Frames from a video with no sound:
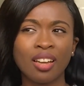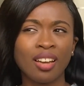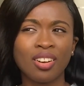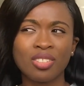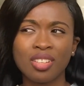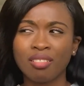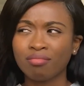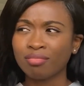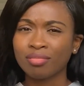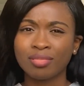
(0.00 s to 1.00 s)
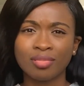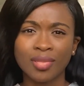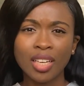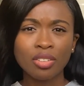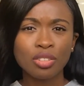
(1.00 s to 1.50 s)
And I was like,
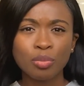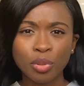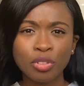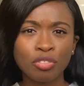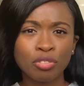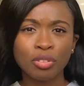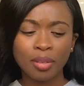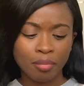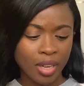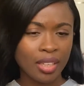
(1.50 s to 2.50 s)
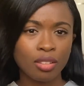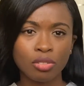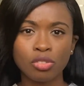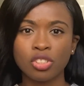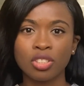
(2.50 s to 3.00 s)
that looks beautiful, and mine
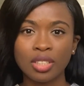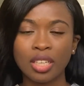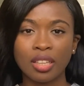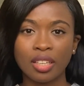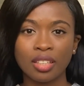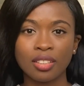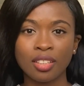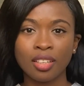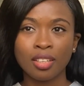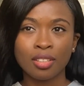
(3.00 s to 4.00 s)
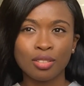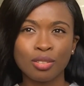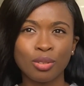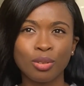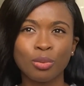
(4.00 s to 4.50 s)
looked just like that.
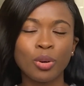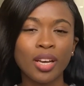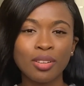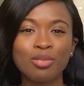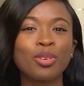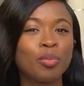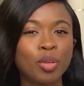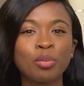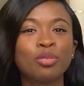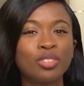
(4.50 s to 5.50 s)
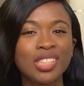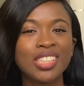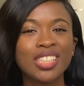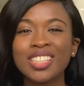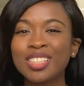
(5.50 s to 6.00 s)
So why were people really
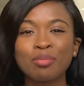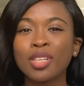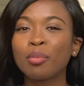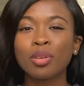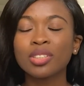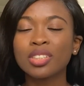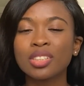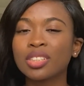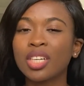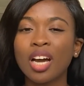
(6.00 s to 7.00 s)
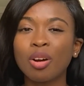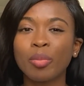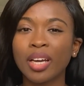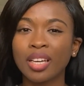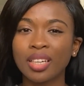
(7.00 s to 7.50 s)
teasing me about how
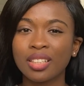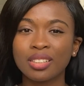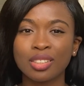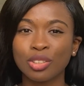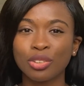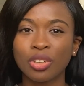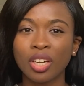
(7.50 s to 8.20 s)
my hands look?